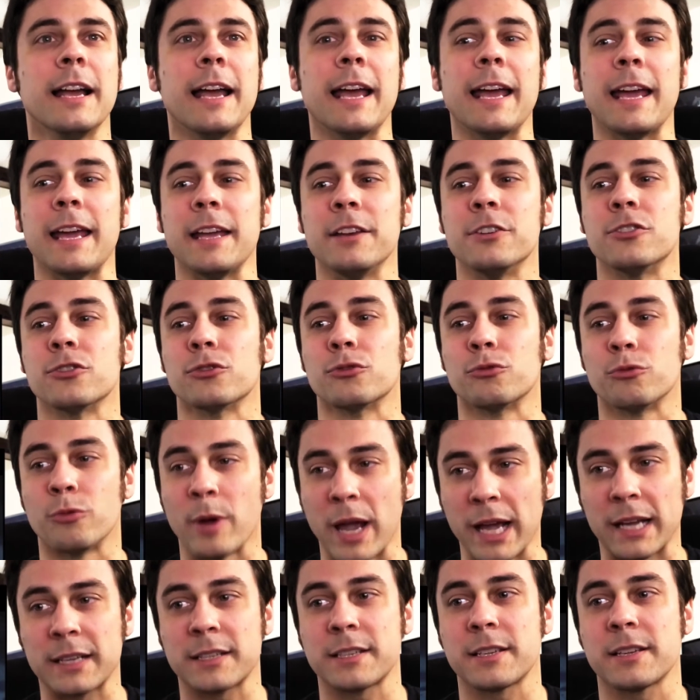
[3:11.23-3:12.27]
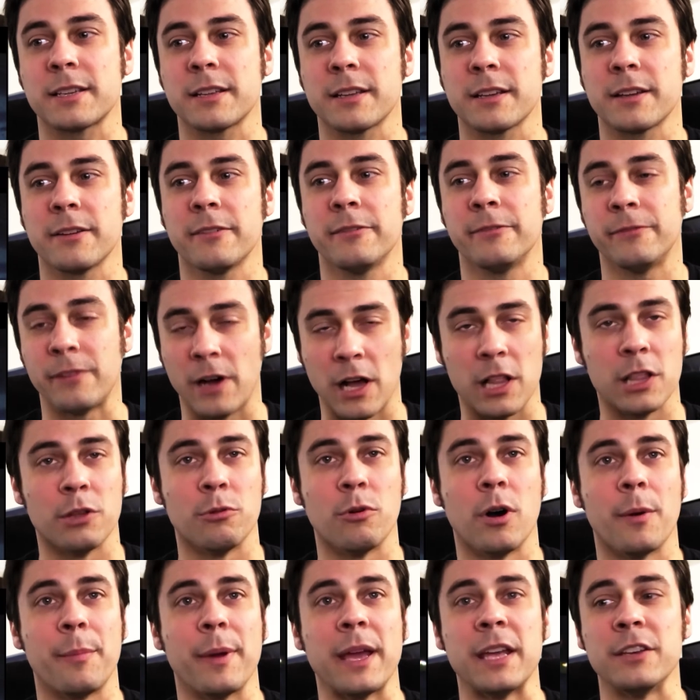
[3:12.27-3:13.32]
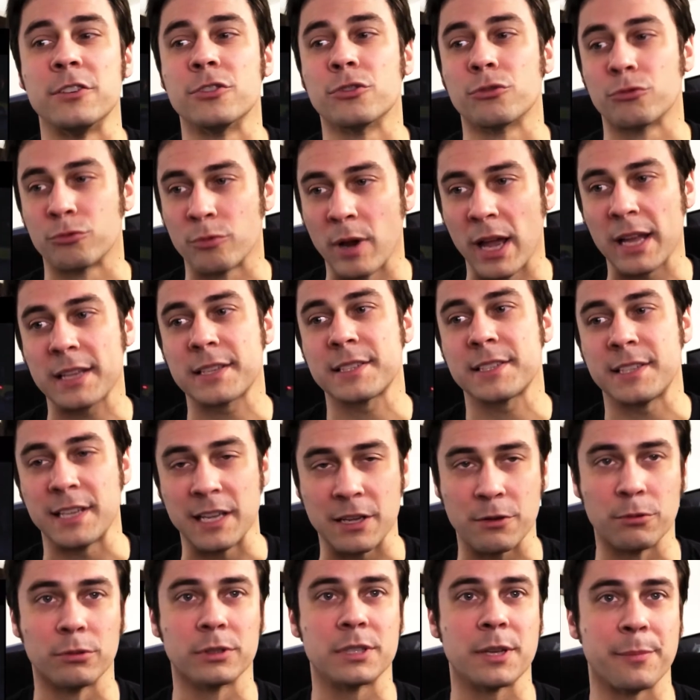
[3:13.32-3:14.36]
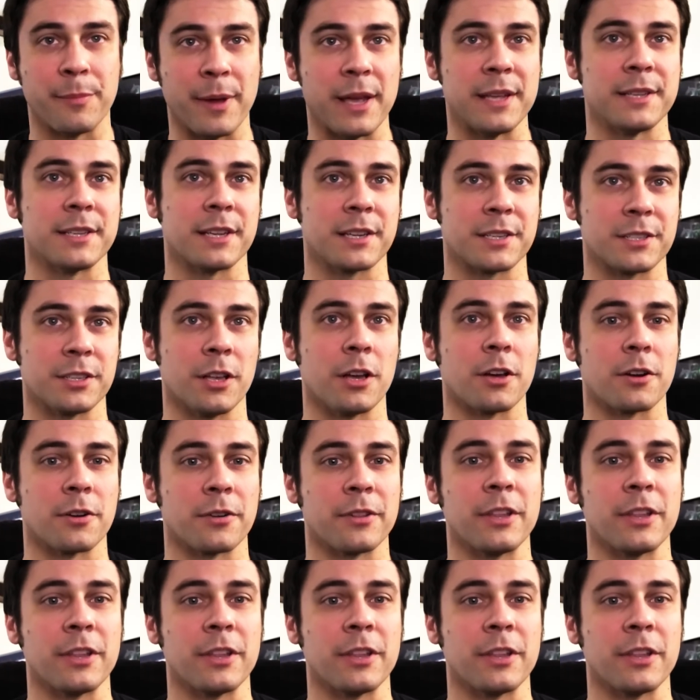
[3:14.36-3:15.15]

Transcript: a direct follow-up, a direct sequel to Basic Slaughter.